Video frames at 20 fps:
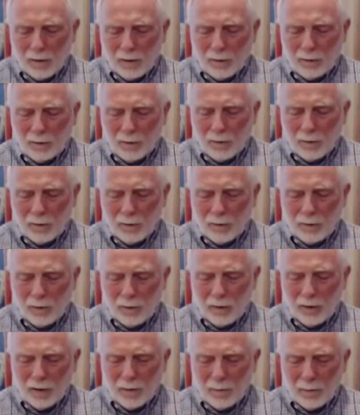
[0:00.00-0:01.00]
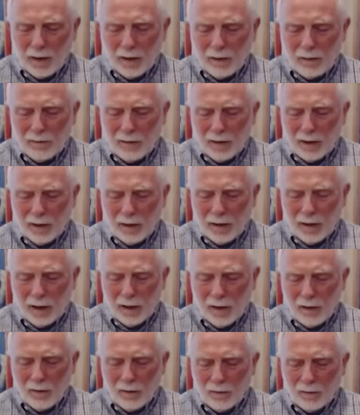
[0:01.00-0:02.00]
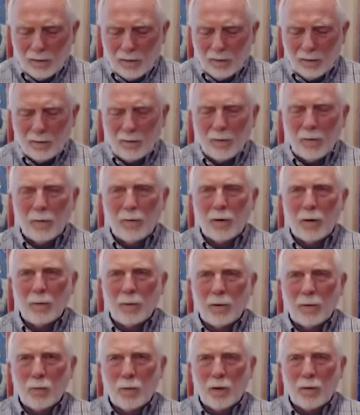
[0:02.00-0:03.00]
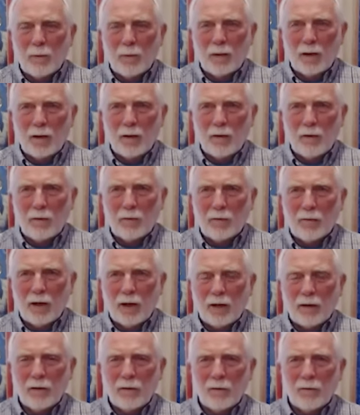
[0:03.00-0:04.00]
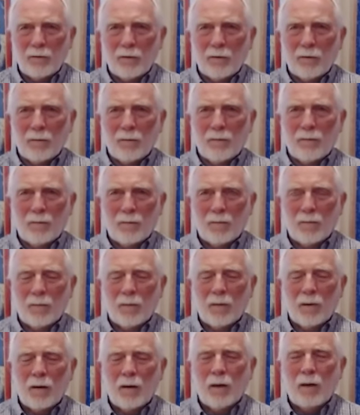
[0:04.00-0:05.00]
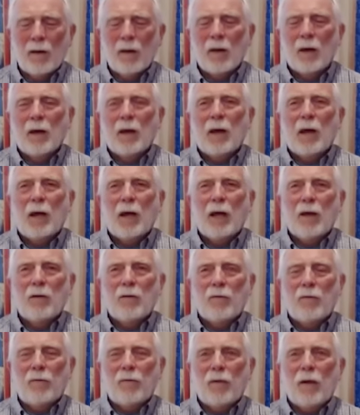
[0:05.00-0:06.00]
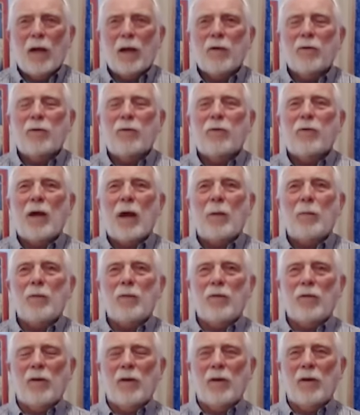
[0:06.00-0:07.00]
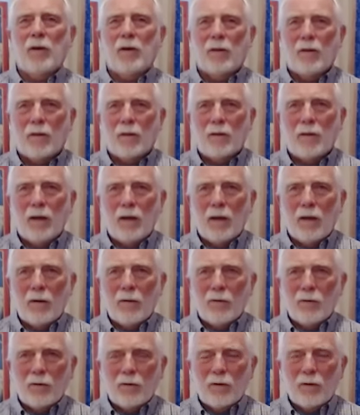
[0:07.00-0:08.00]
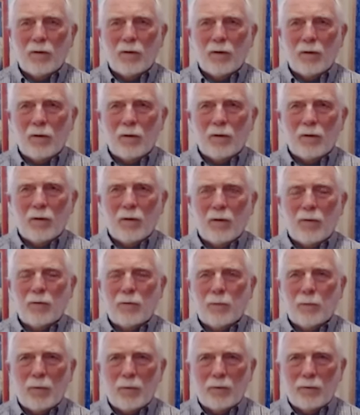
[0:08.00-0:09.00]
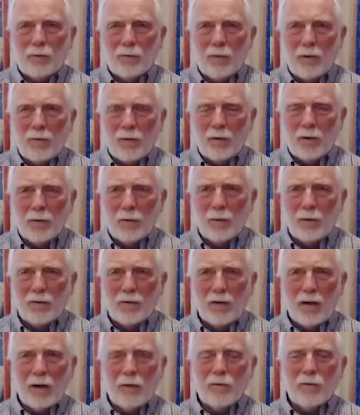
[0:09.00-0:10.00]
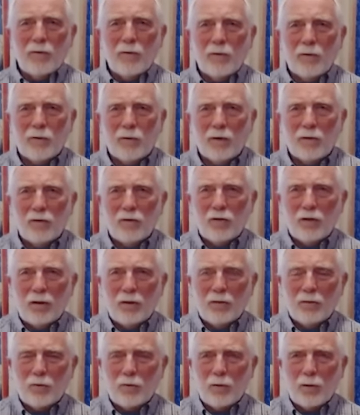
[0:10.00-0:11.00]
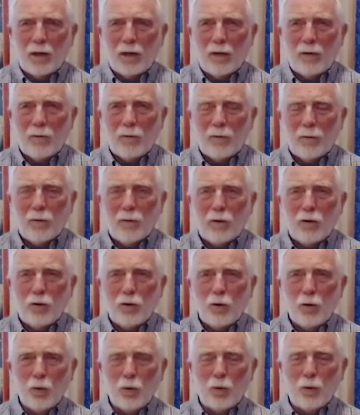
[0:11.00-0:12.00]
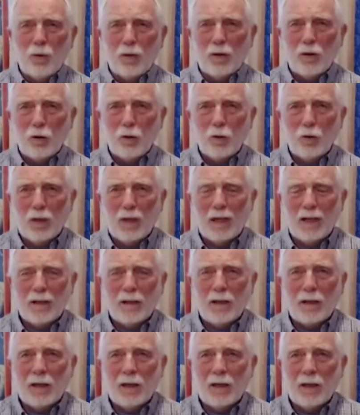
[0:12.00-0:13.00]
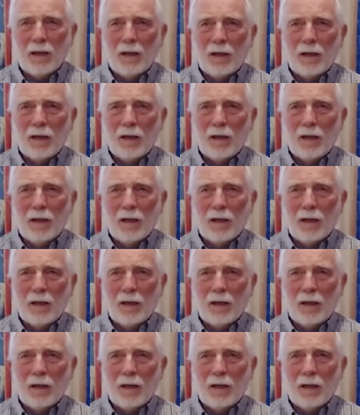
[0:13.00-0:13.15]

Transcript: So if you can meditate now, just for a moment, one minute in silence, and f- accept these this specific quintessence that she has created for you uniquely,